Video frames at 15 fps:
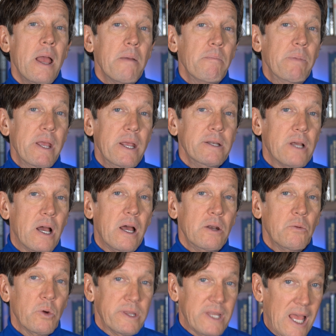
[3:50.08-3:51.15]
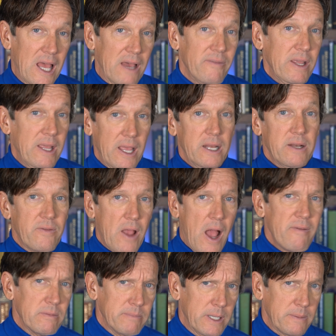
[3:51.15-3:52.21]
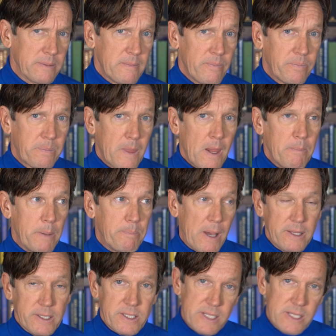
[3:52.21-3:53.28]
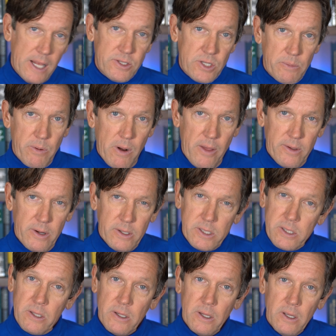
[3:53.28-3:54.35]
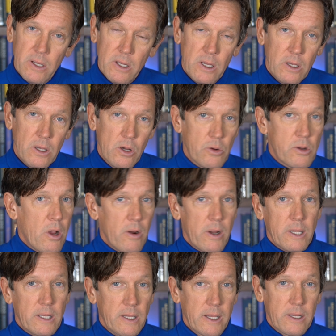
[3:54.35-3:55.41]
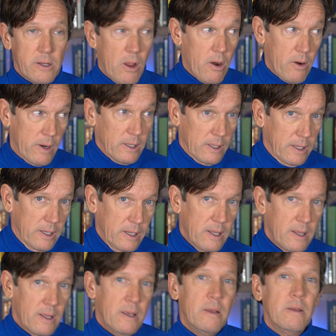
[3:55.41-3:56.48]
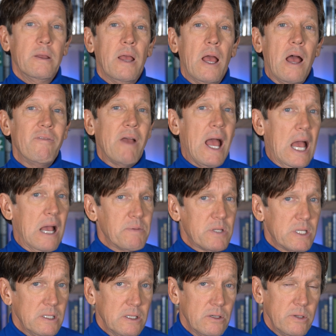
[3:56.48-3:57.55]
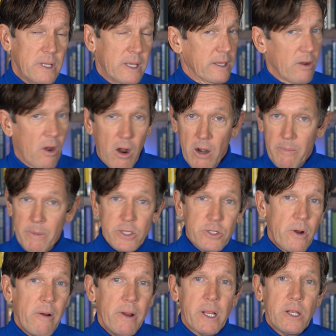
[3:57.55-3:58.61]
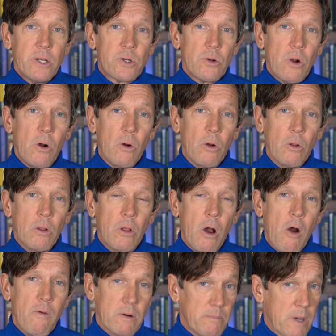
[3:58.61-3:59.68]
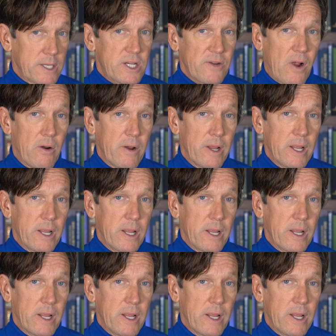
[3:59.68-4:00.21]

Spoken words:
being done with the heavy hand of government, but by the Censor brothers, who currently have absolute and arbitrary control over much of our